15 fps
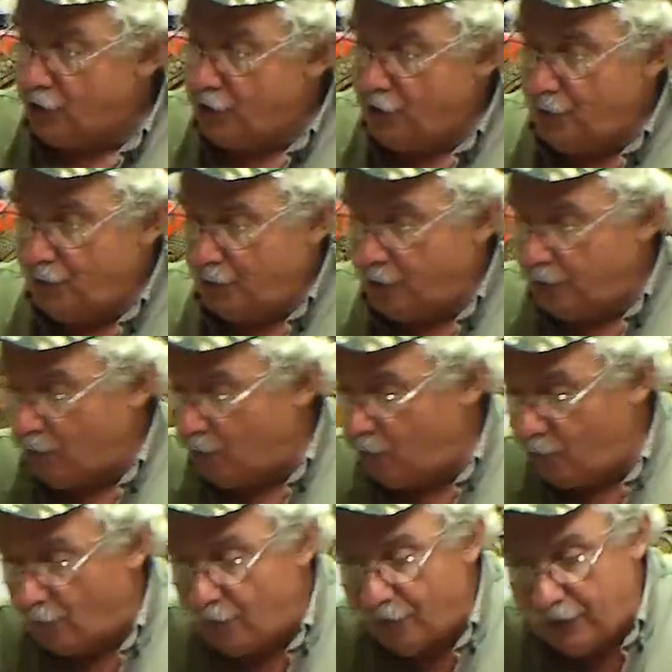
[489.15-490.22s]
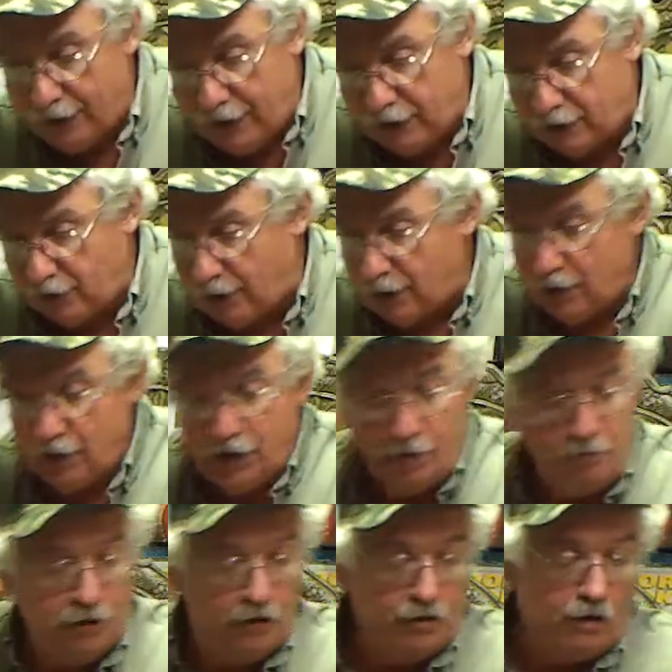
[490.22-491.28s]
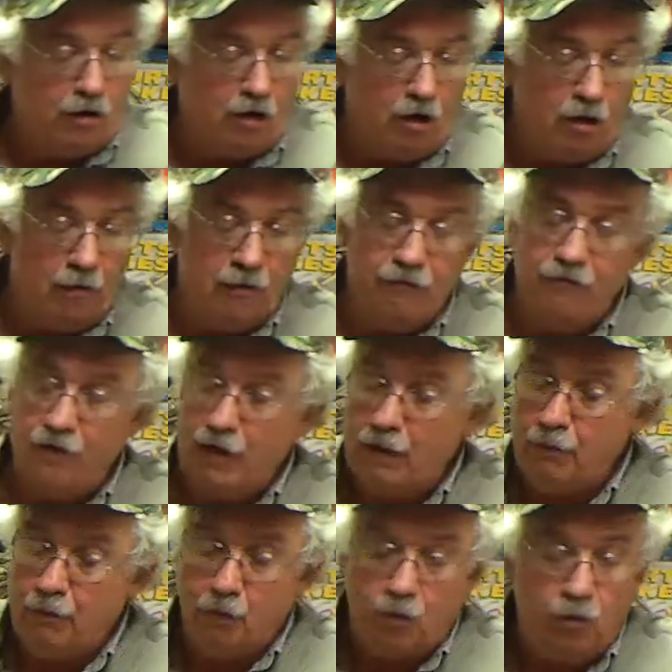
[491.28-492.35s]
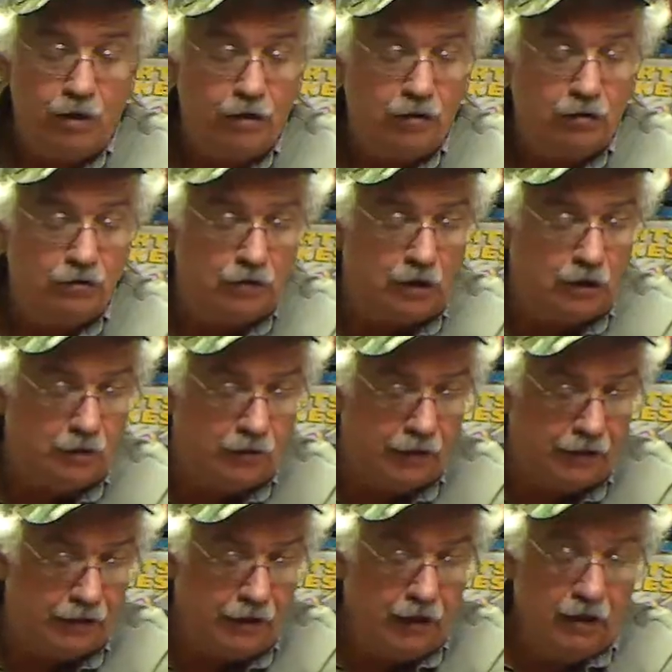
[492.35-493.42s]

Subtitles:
you can go from things like putting carbon fiber wheels on it.